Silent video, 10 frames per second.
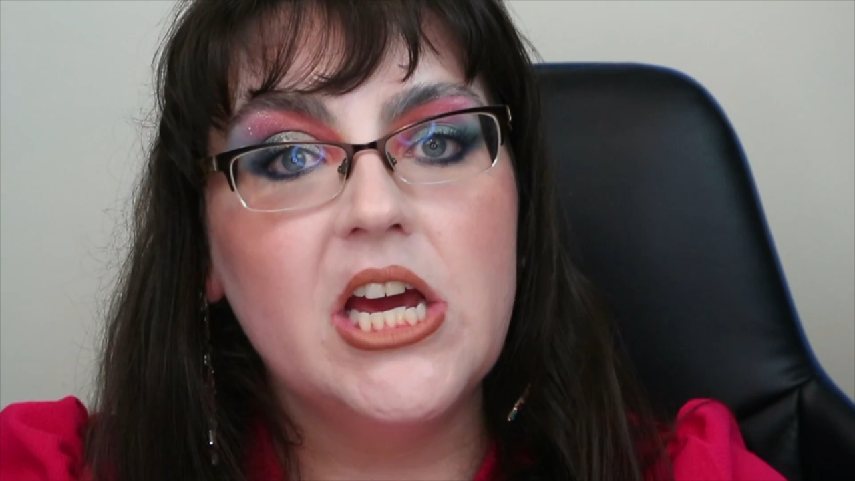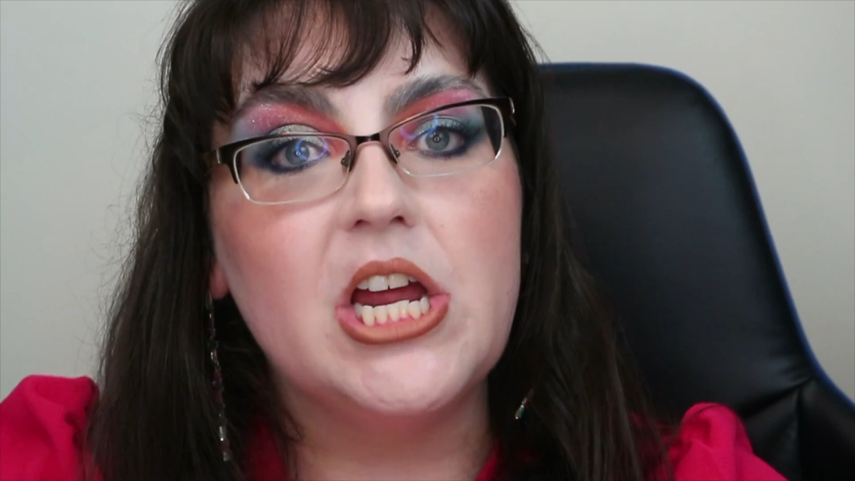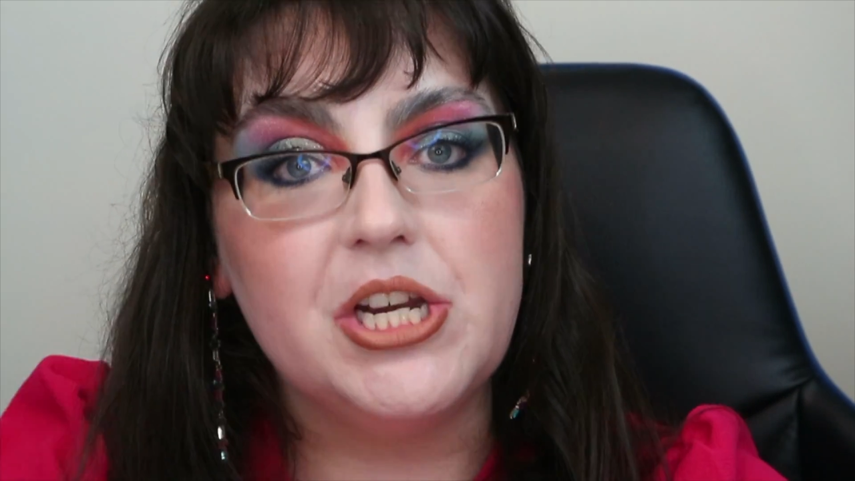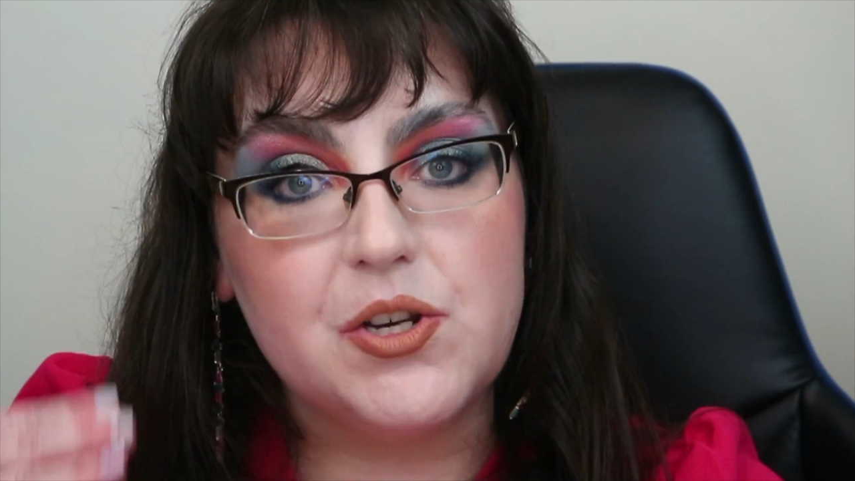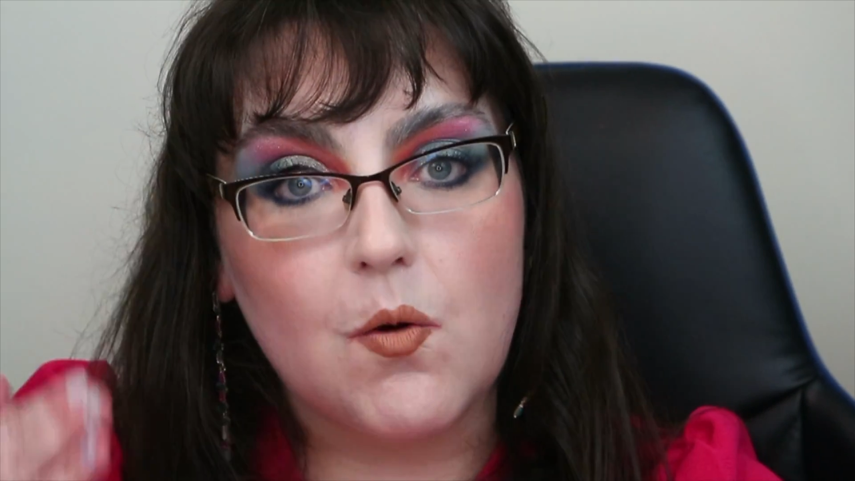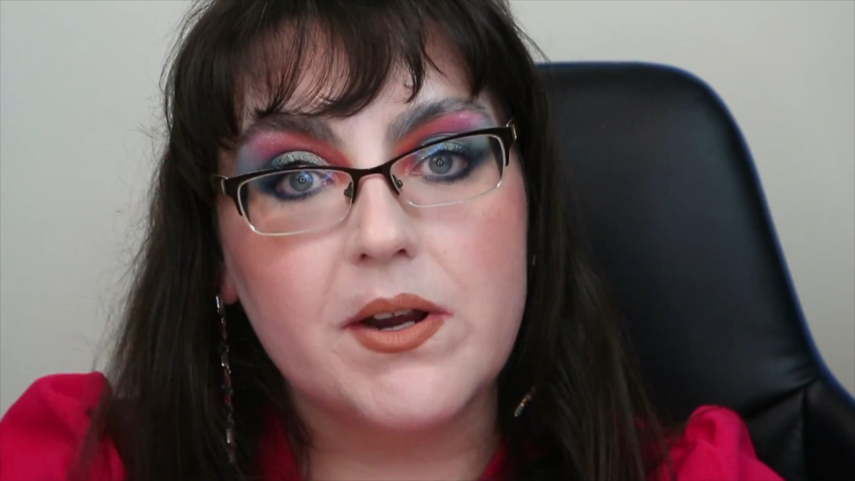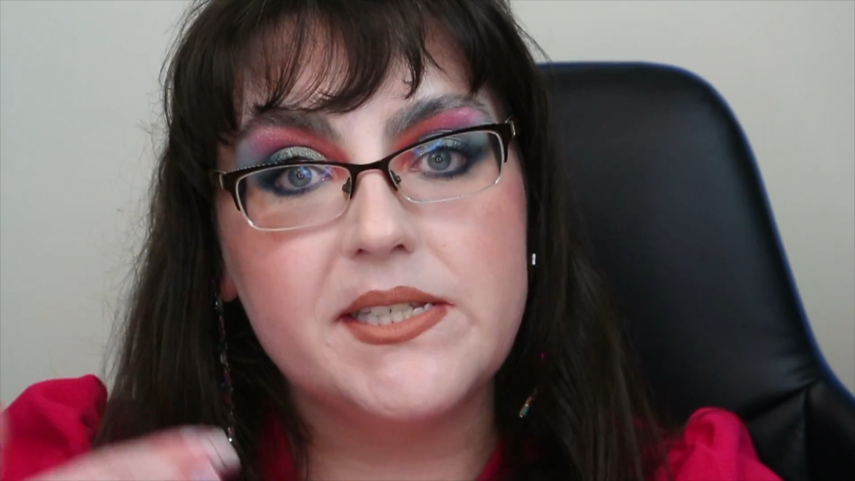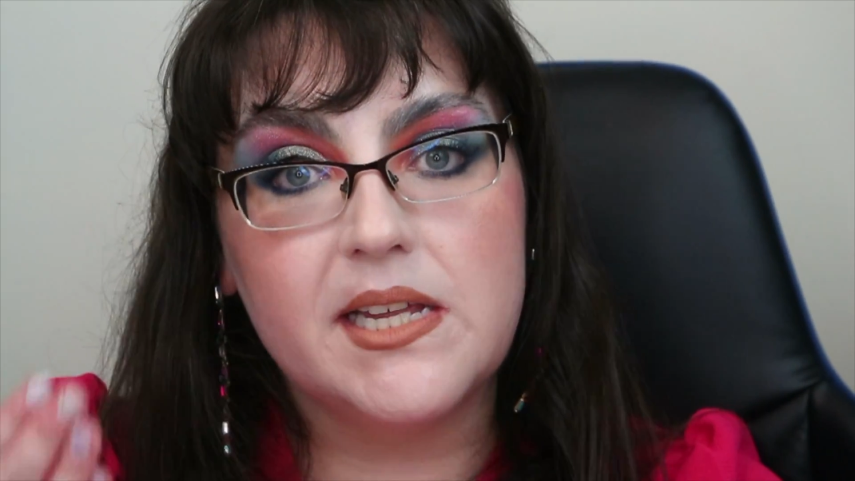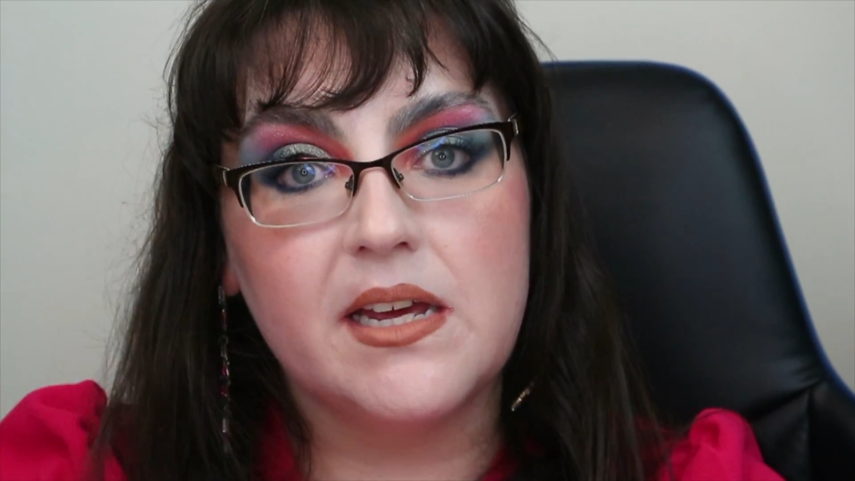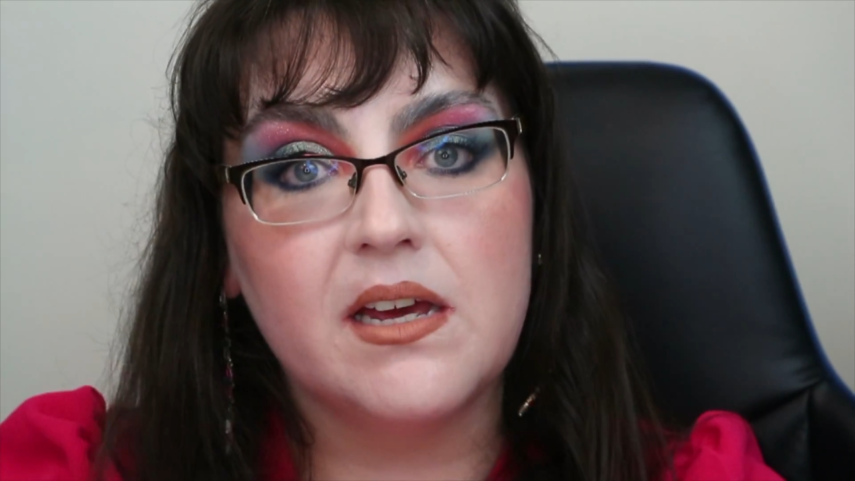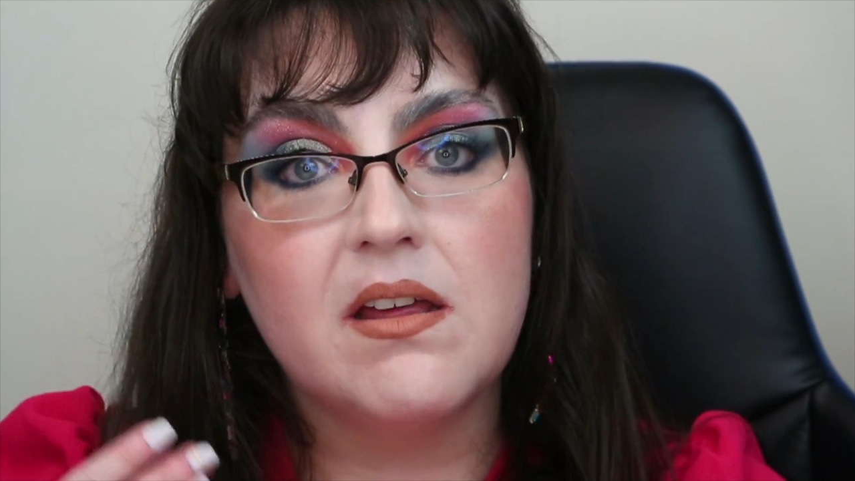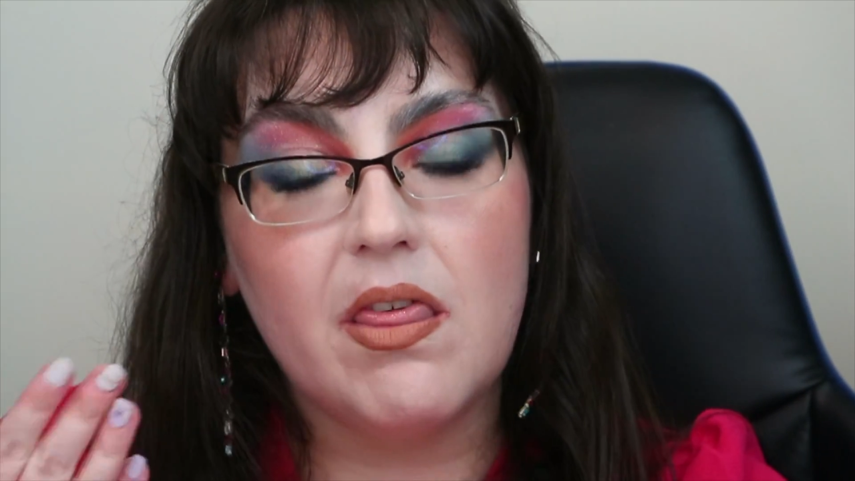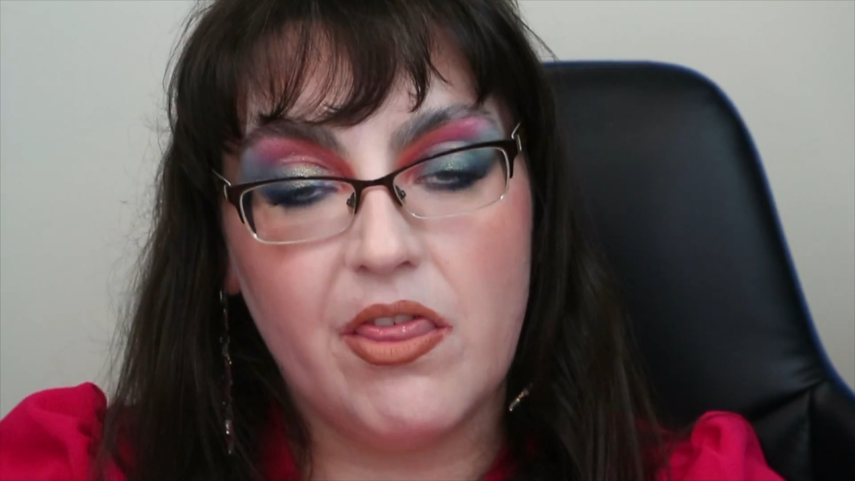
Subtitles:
endorsing